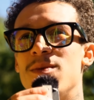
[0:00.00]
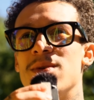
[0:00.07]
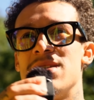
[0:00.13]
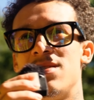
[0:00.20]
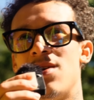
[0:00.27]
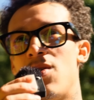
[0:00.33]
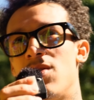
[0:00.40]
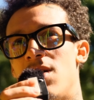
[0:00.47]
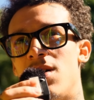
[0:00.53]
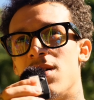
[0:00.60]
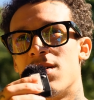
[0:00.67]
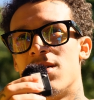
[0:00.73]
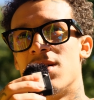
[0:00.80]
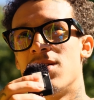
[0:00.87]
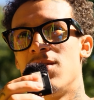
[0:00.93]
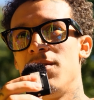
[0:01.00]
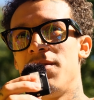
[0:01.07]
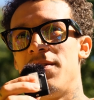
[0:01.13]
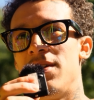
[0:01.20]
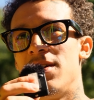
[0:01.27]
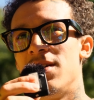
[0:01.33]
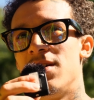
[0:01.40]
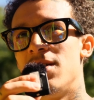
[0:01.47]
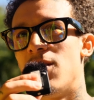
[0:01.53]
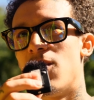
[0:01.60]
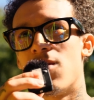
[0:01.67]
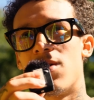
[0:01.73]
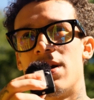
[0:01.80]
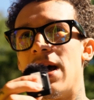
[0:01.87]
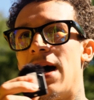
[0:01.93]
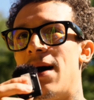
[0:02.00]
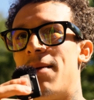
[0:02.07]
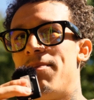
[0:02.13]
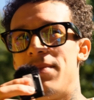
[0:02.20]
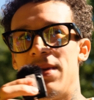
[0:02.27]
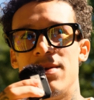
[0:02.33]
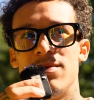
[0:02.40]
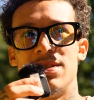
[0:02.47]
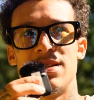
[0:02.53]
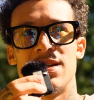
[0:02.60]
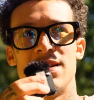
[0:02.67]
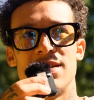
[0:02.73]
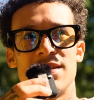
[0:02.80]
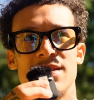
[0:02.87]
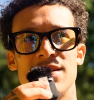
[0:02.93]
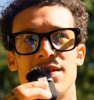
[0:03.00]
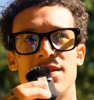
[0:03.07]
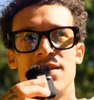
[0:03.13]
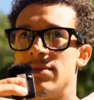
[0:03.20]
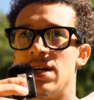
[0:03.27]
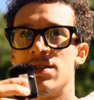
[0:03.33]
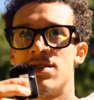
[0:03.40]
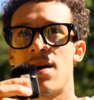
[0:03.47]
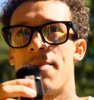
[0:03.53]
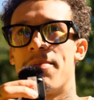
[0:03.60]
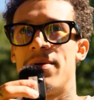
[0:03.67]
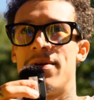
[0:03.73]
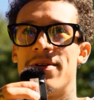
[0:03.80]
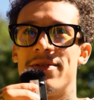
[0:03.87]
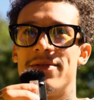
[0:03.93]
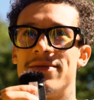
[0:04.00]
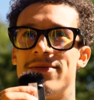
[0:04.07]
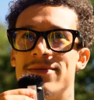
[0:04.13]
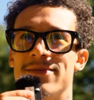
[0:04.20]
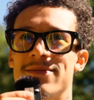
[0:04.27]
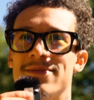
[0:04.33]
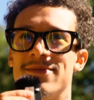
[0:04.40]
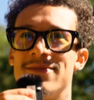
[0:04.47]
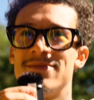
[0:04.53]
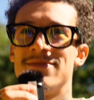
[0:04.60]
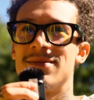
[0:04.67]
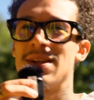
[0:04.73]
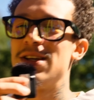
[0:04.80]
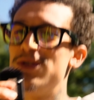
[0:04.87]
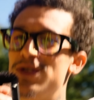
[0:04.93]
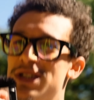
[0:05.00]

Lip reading: was no longer a goofy or an op. He was just a trapper. You